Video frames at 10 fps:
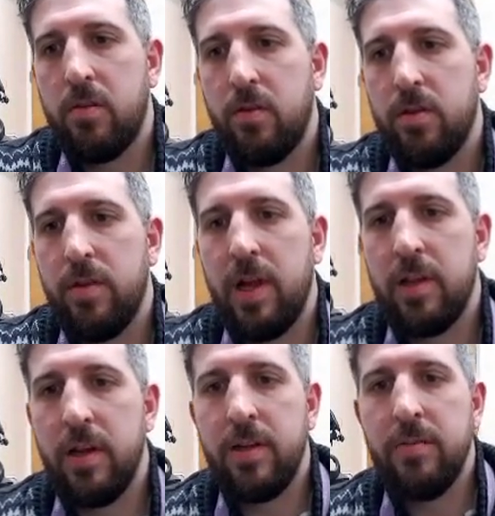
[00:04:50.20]
that
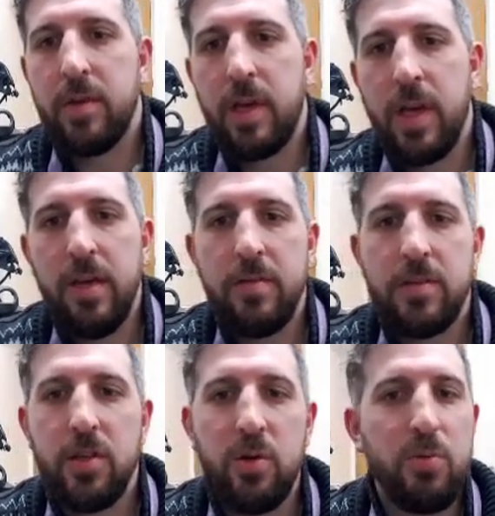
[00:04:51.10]
line. Okay,
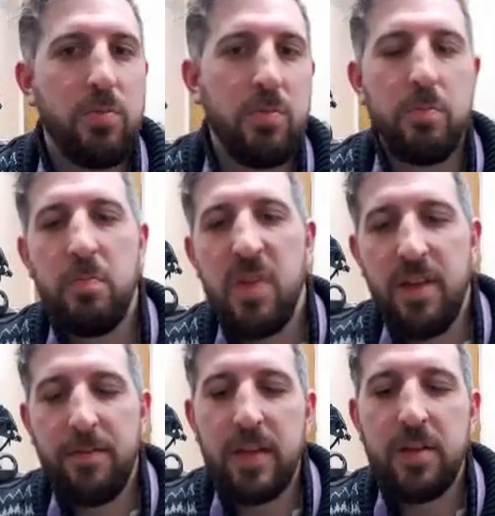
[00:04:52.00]
so
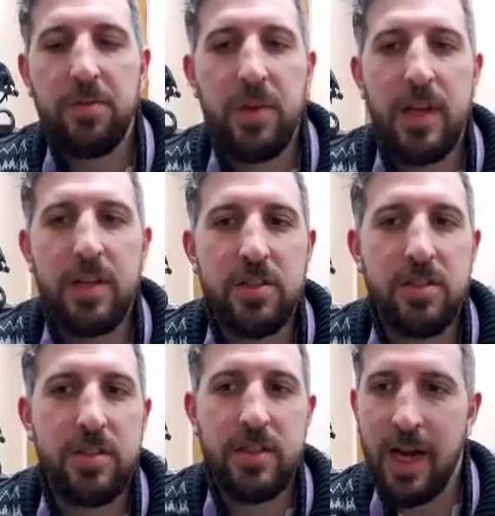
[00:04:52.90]
effectively that's just a
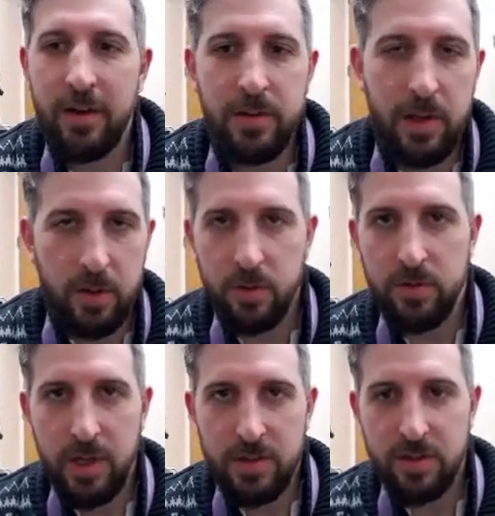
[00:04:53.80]

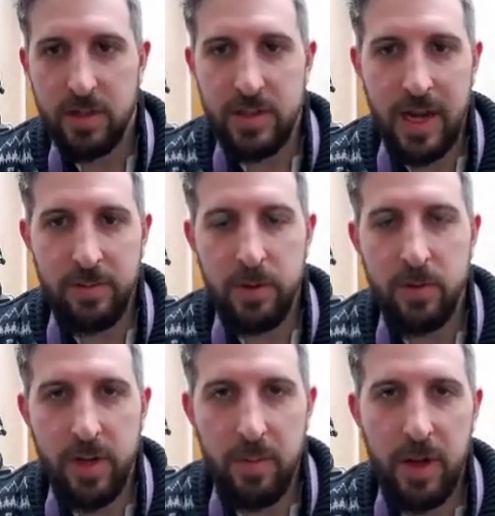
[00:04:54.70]

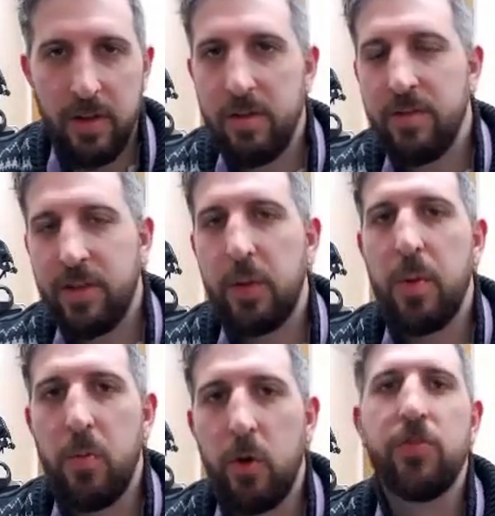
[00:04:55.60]
download command. There's a little bit
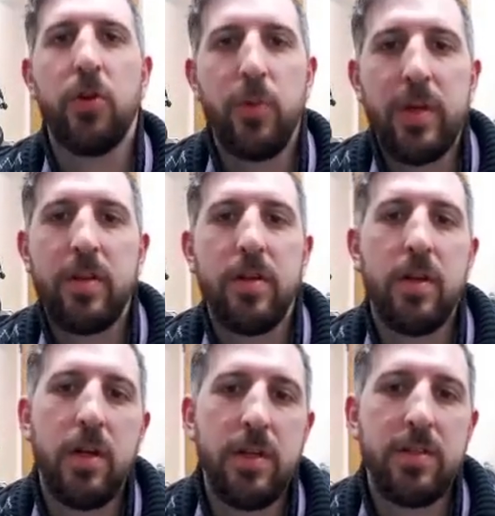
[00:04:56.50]
more to it
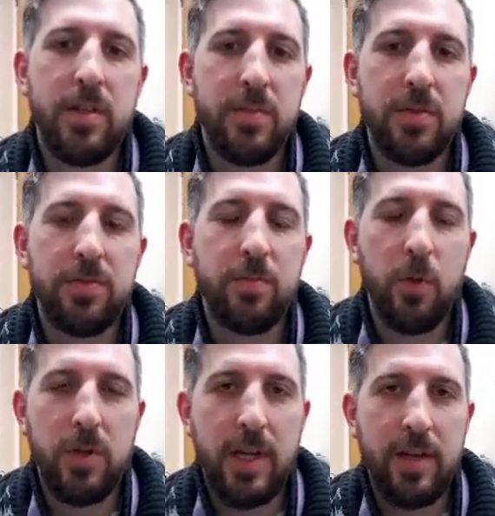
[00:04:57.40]
in terms of
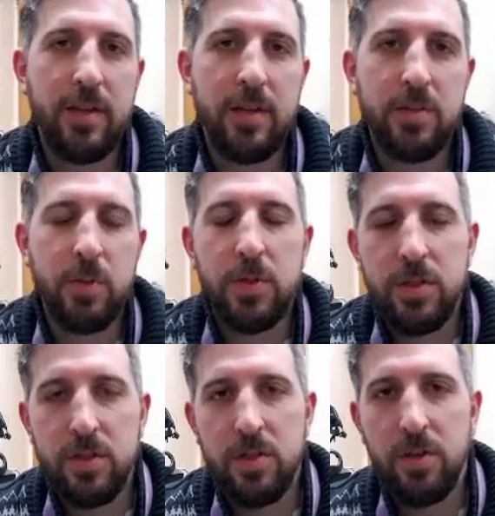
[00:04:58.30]
what Git does, which is
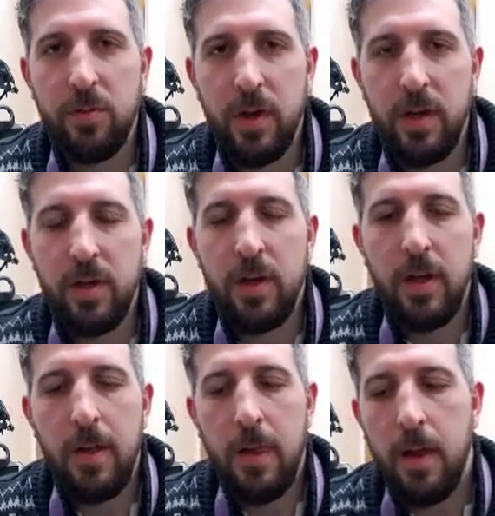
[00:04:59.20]
a software
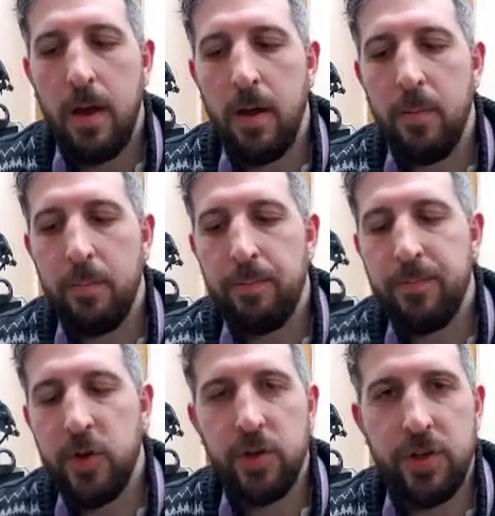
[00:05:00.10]

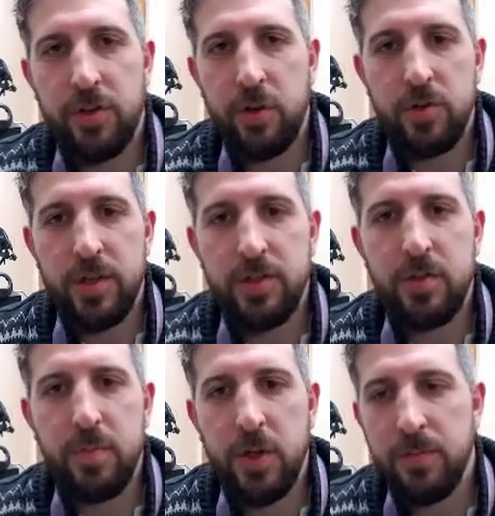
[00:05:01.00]
version control
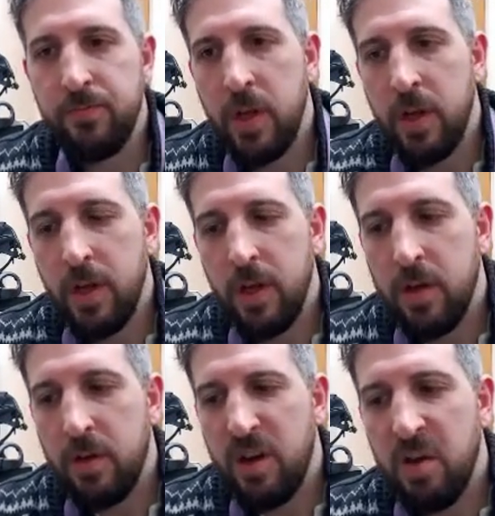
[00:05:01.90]
system, but
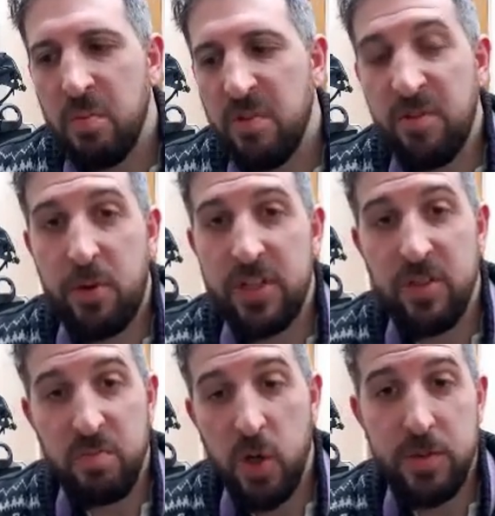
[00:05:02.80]
For
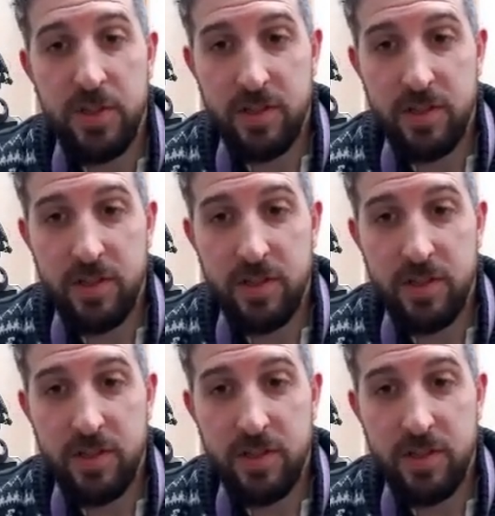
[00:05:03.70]
present purposes, at